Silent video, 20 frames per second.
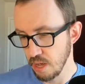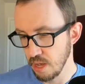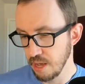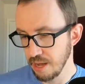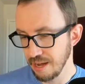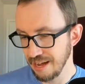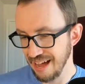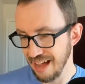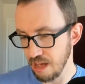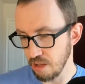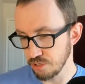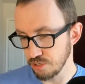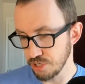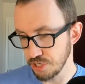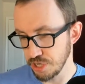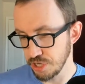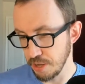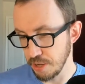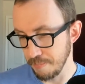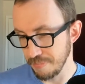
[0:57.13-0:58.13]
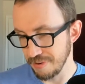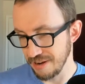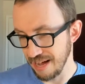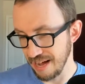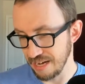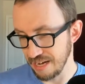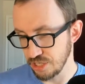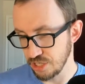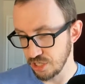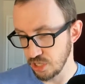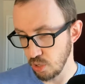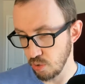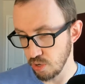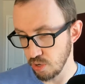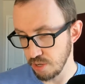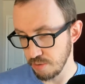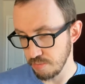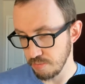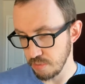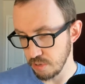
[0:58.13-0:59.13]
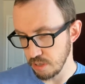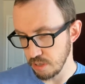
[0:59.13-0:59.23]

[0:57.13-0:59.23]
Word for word: calcium disodium